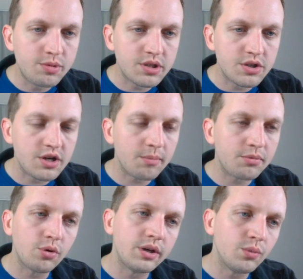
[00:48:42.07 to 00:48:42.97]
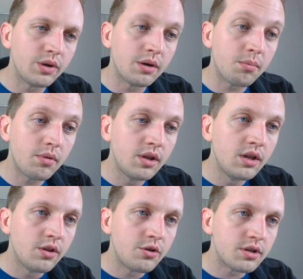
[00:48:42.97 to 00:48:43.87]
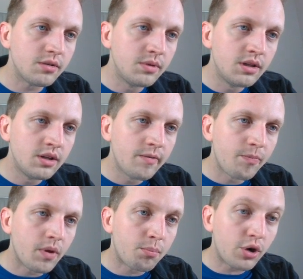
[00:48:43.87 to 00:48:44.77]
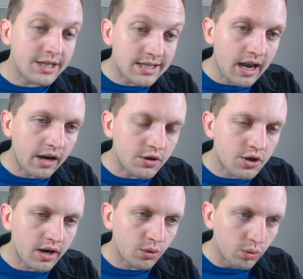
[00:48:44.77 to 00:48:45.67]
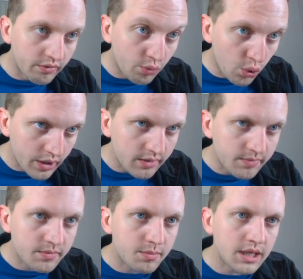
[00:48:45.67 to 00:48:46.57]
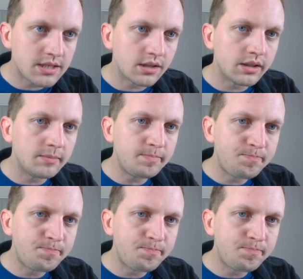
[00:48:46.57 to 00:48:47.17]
through when there's a price tag you're trying to avoid, basically.